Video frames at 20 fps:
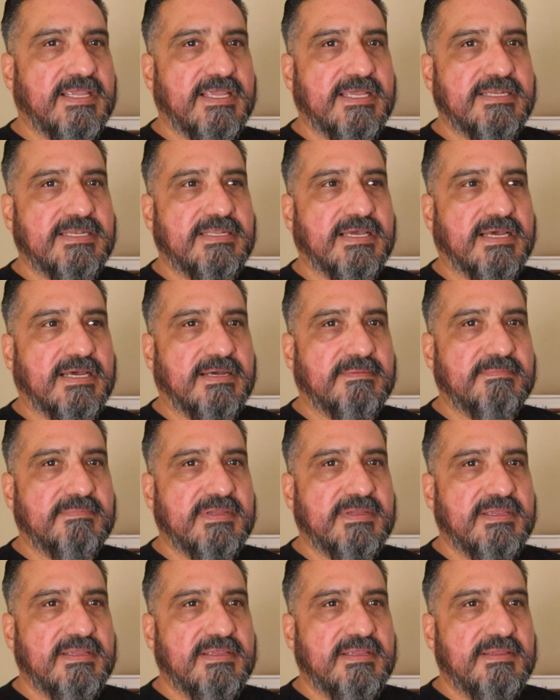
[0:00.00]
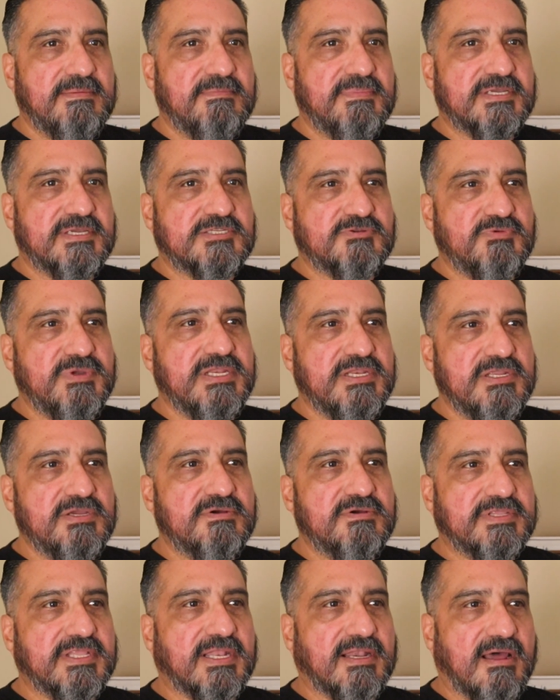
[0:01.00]
and because we
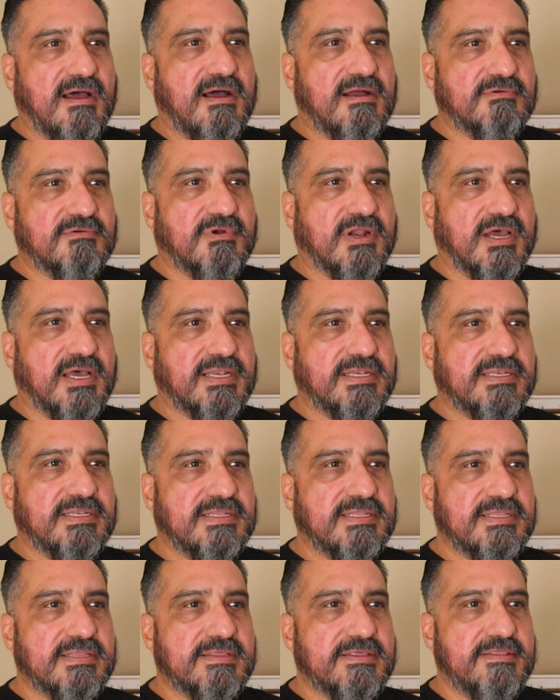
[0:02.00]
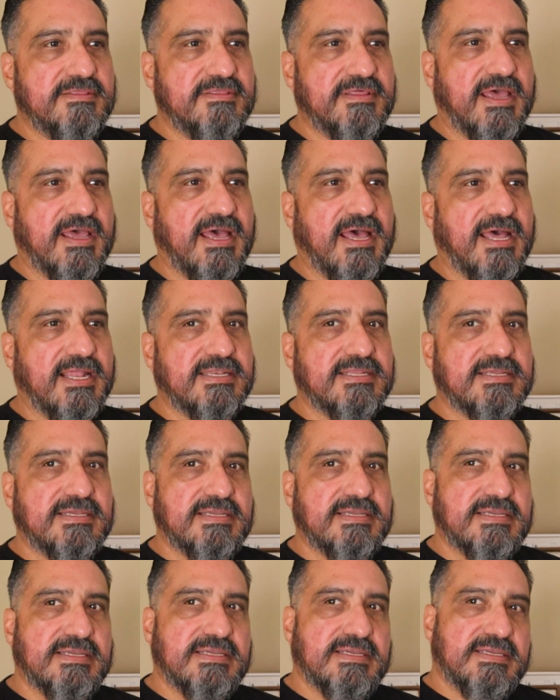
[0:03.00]
knew in the long run that
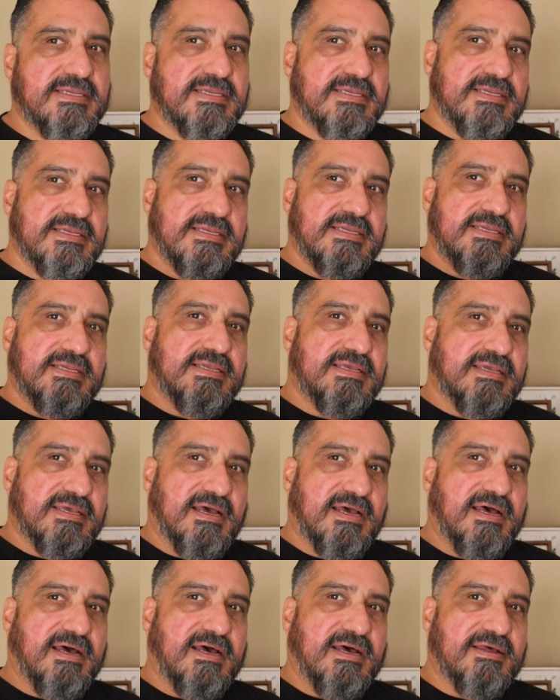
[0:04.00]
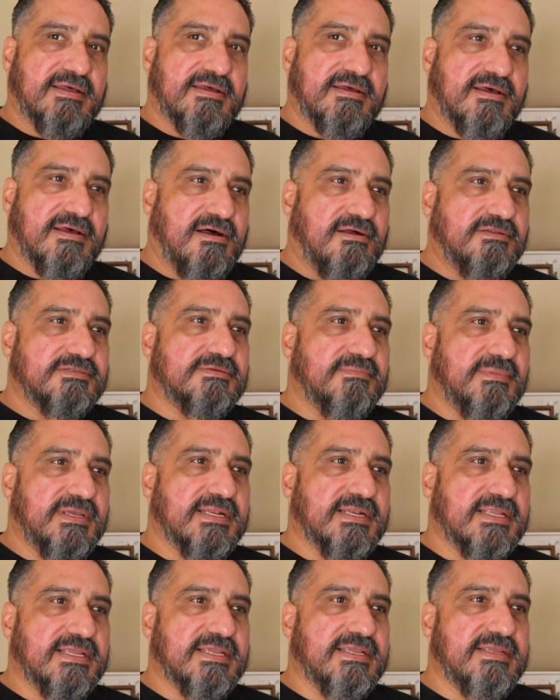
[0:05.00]

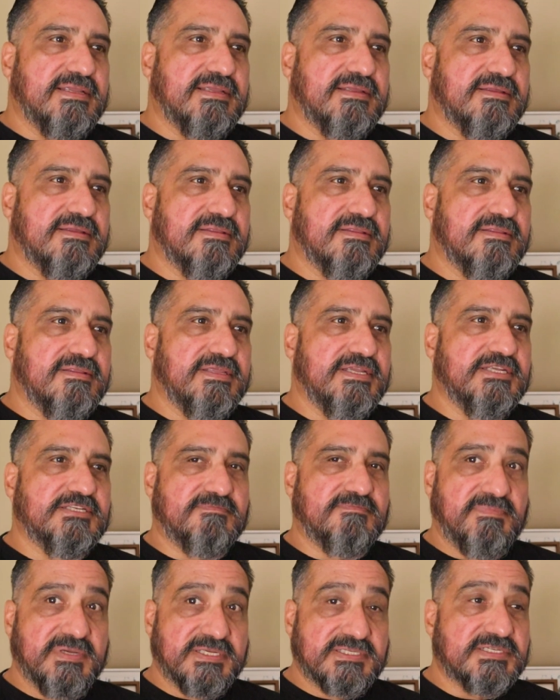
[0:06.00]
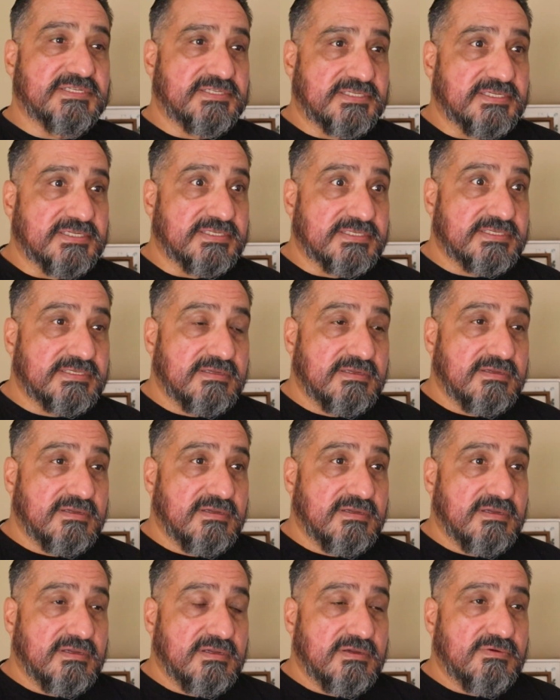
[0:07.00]
ultimately these businesses
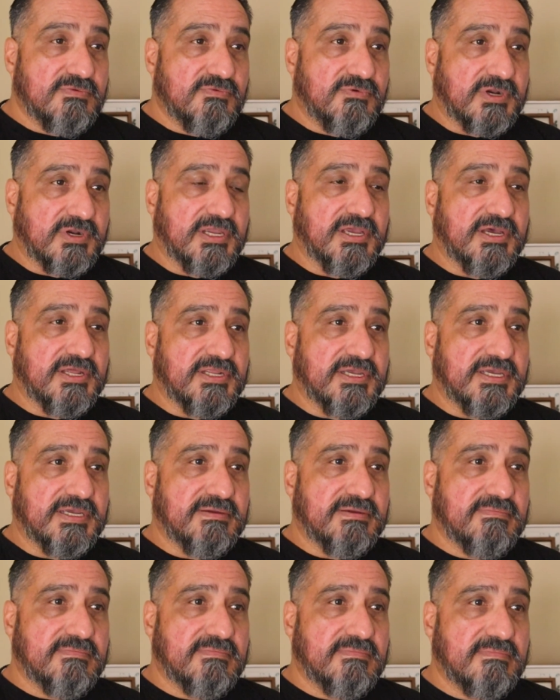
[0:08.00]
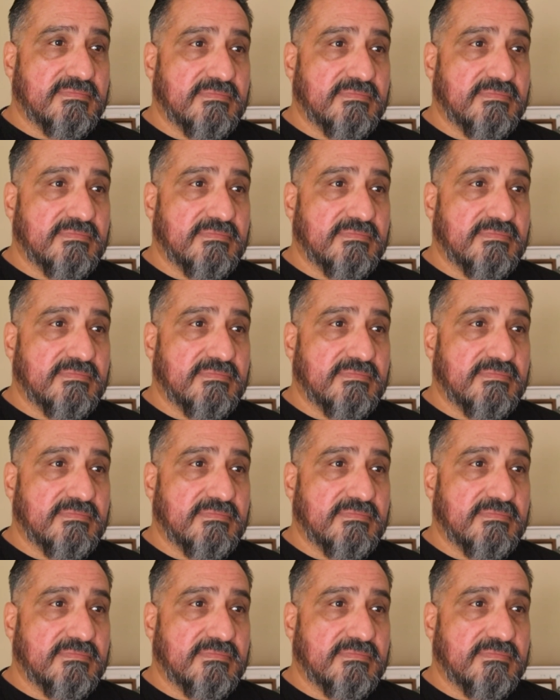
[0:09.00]
were gonna,